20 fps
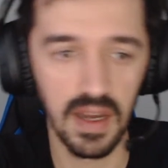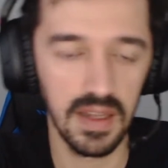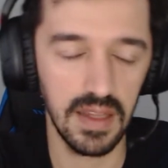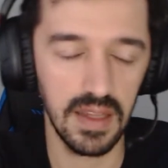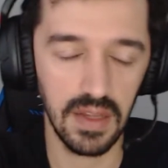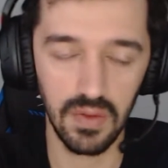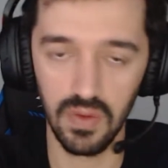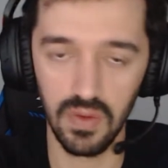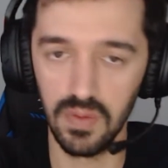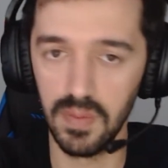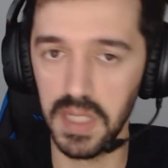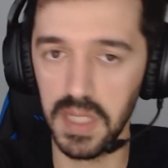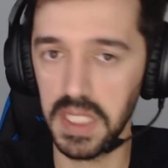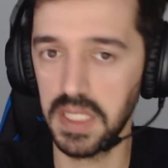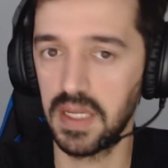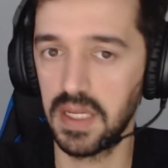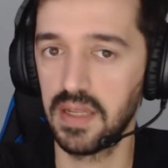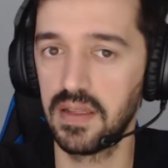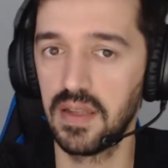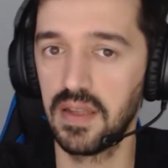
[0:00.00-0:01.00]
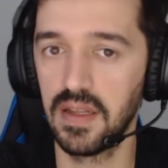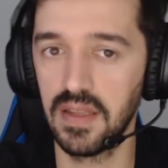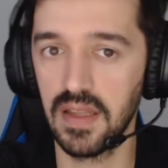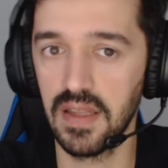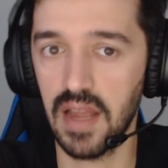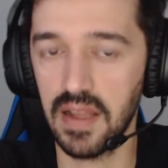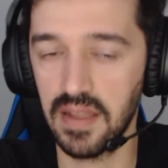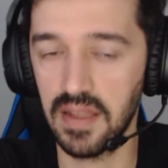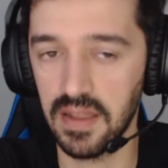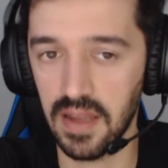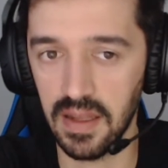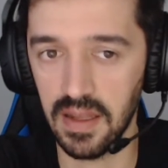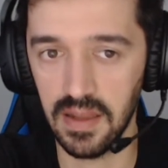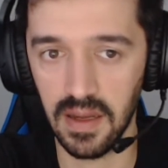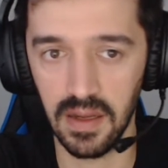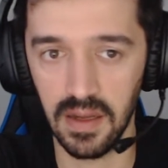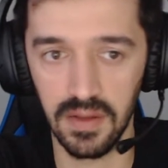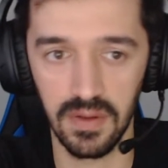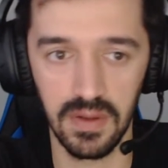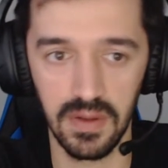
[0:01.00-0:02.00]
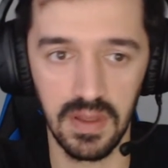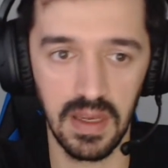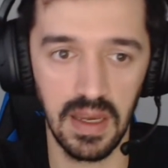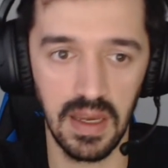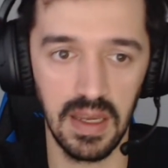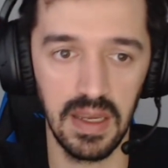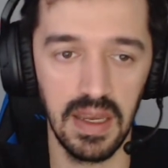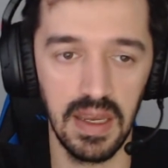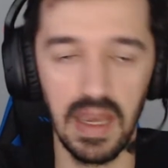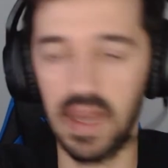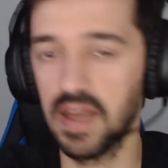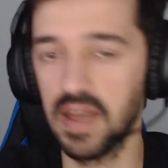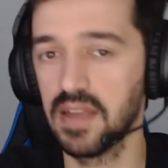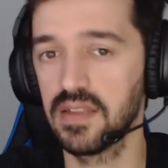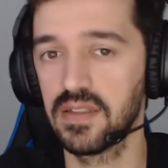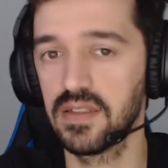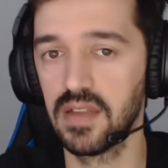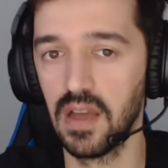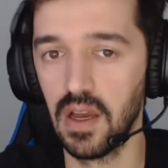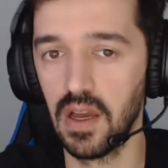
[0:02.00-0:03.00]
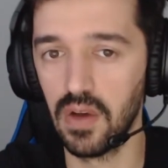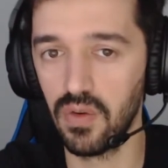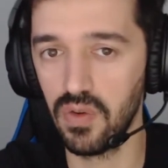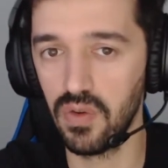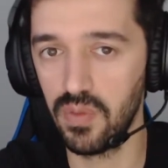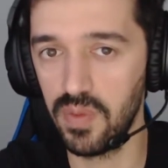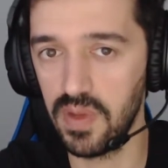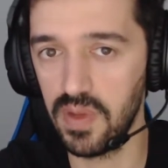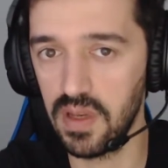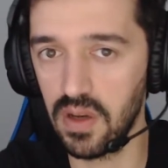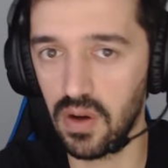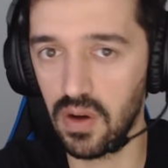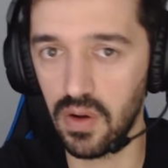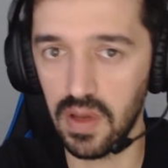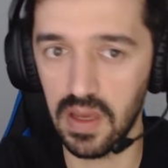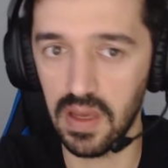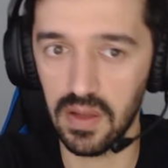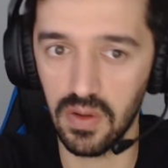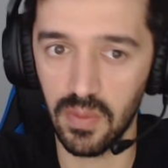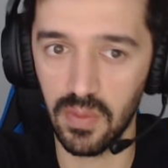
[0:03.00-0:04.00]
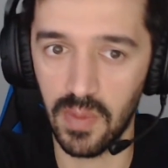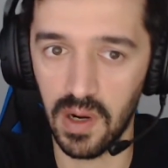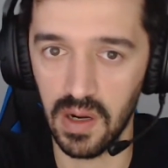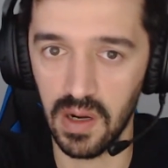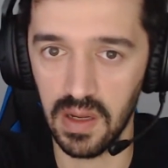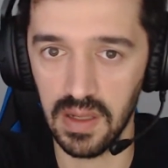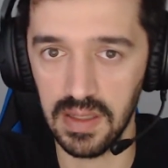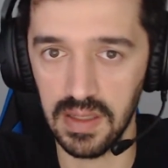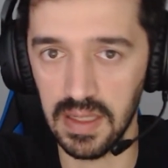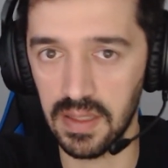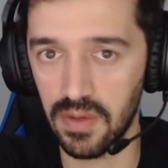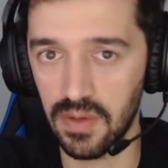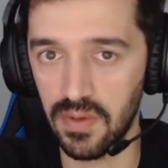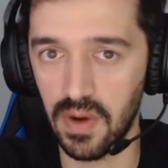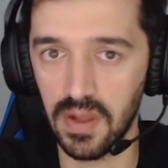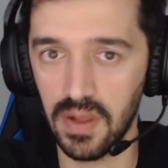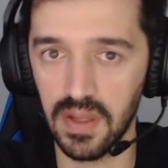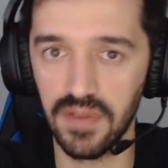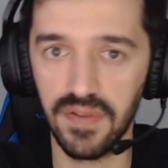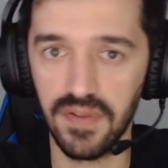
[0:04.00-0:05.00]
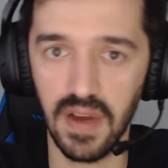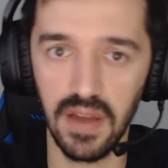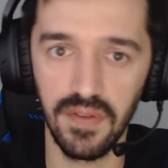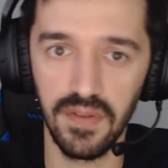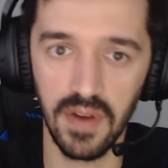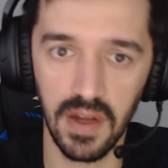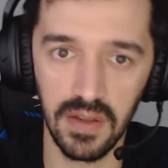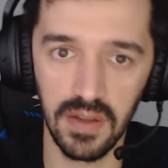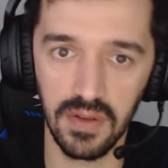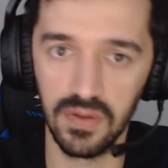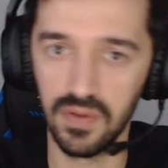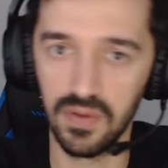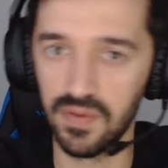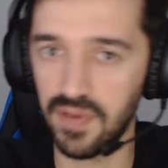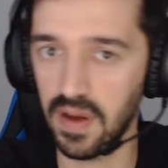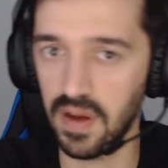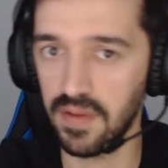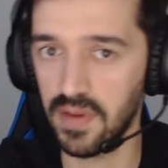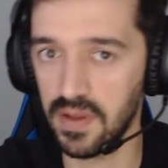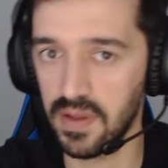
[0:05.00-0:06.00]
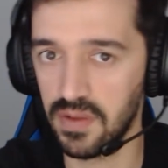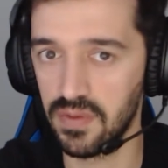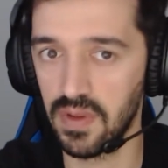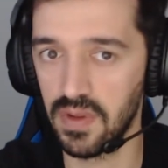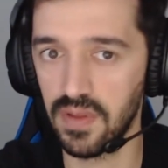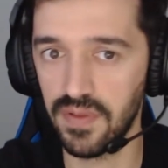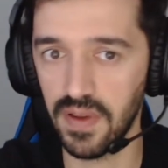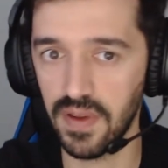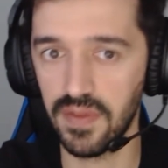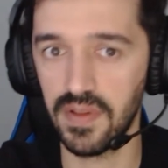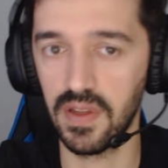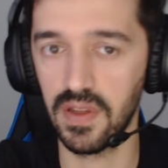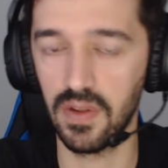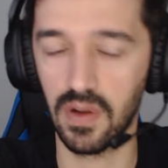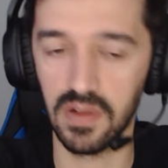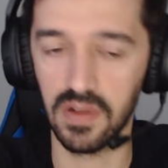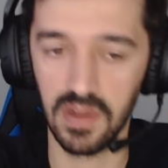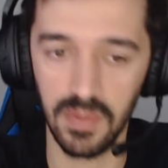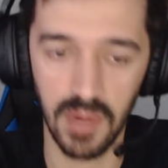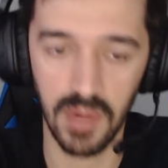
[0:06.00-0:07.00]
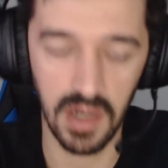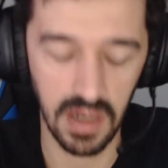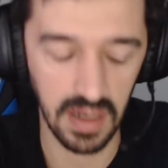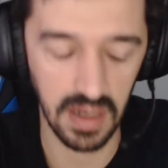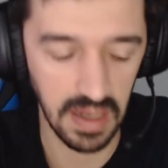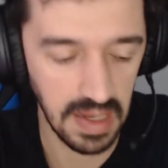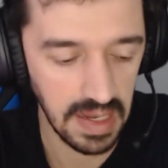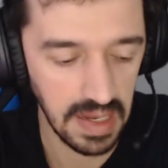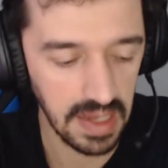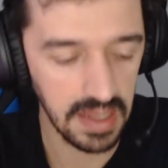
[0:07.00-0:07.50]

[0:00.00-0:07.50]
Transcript: that would mean that the 9900KS would be going to market at around the $500 to $550 mark.